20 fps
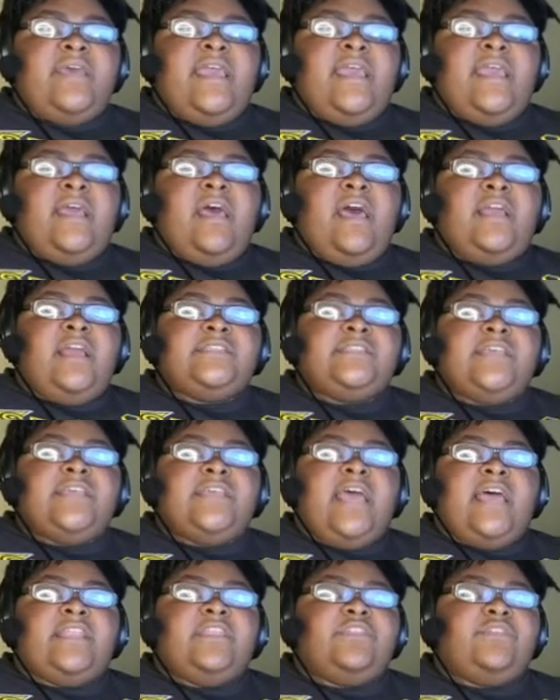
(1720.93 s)
And honestly,
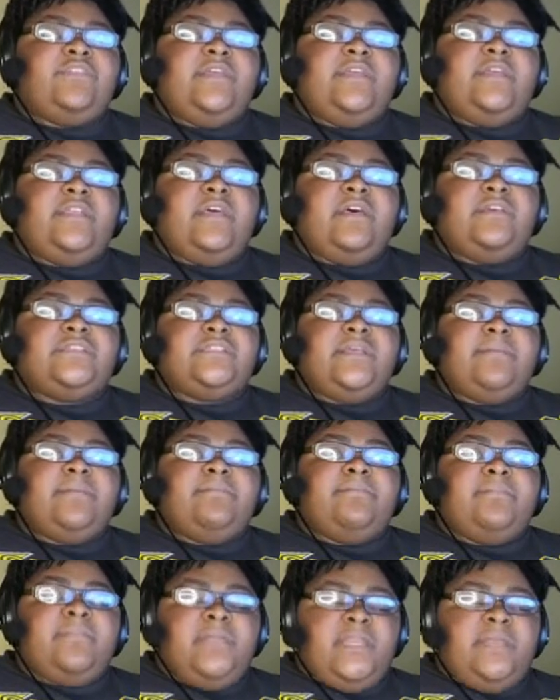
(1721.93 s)
out of three of those, the
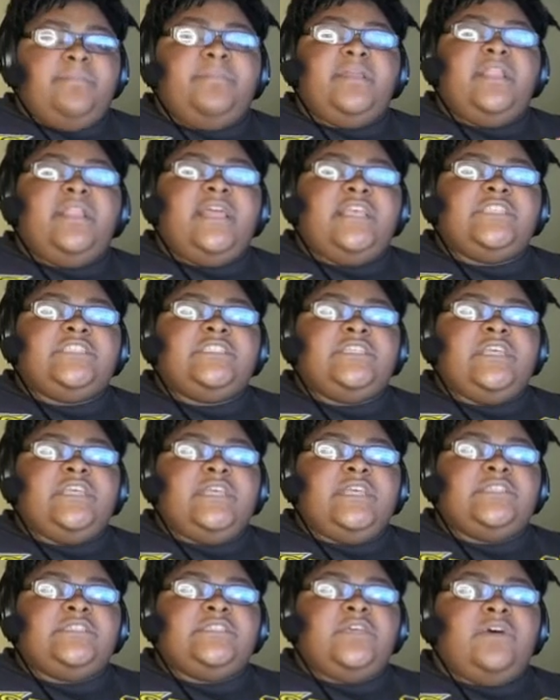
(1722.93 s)
manipulation
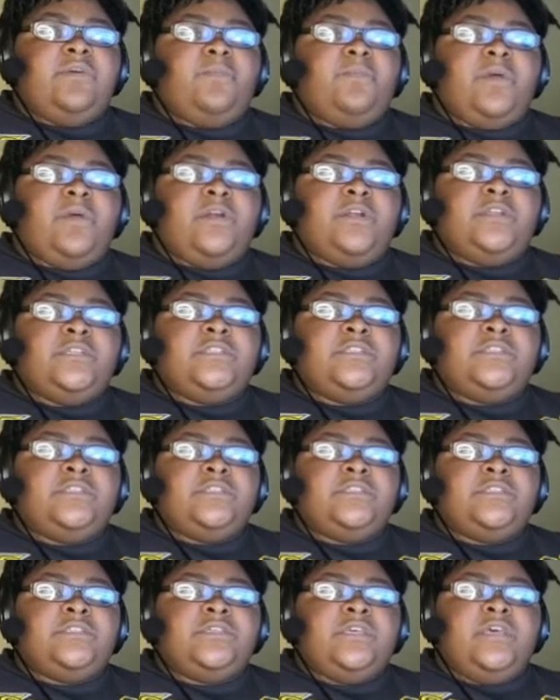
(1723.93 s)
is her worst
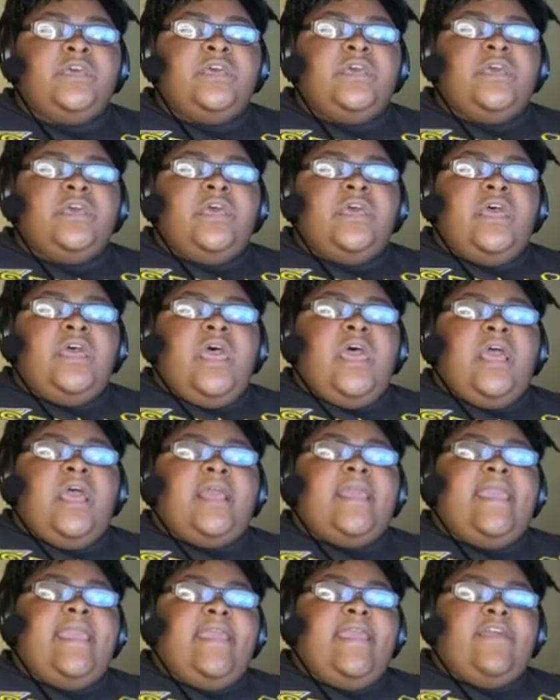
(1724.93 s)

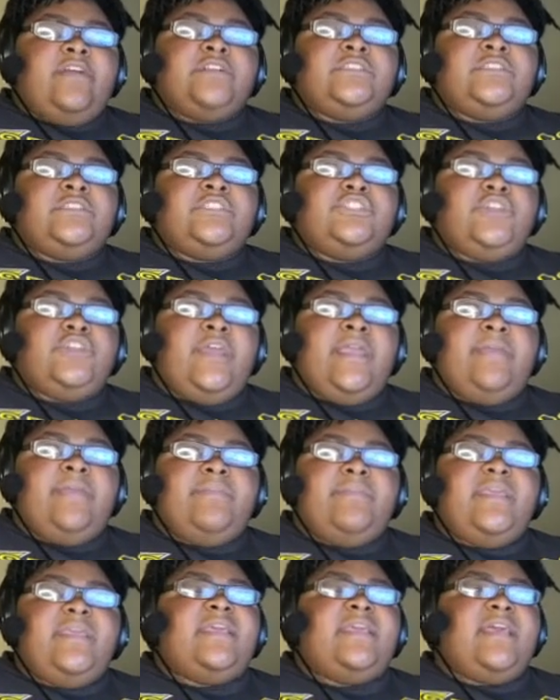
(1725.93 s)
character trait
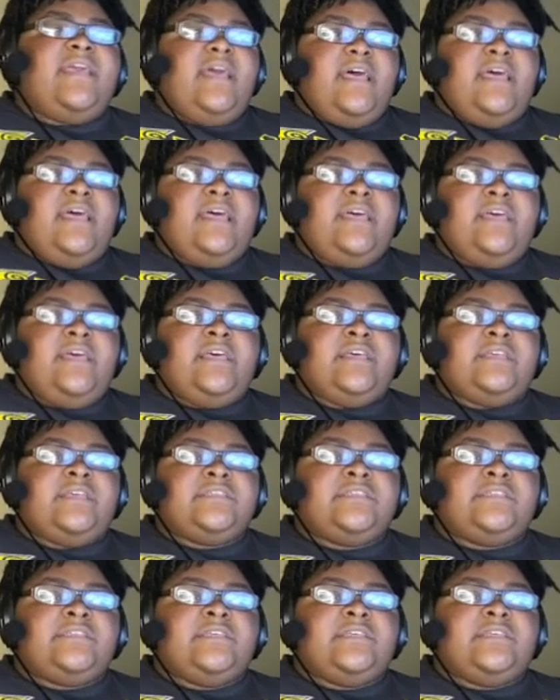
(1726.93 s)

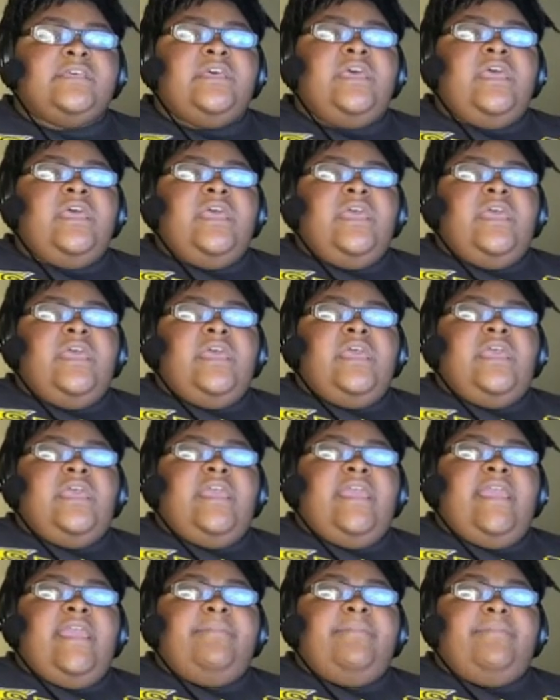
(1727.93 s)
because
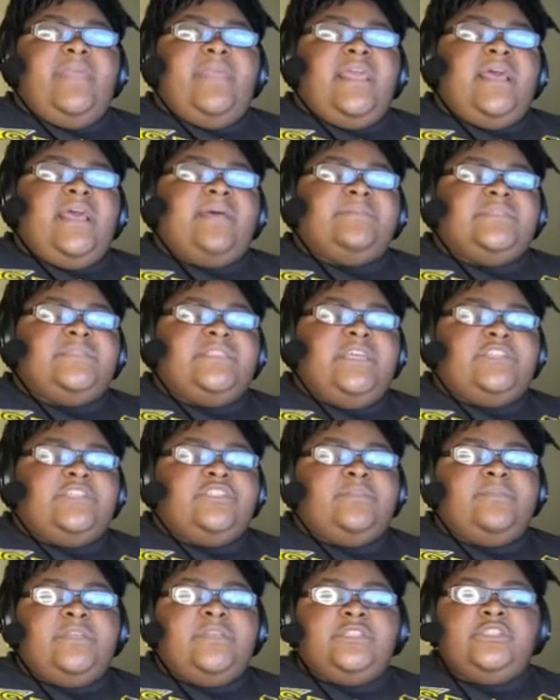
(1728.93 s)
it becomes
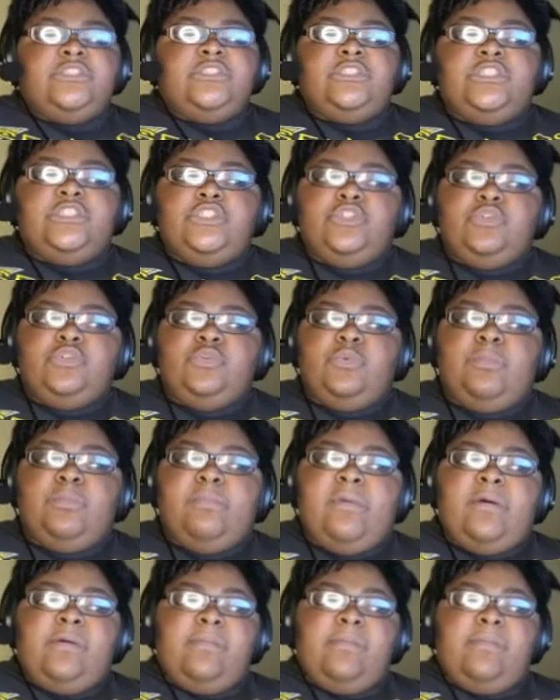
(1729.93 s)
detrimental to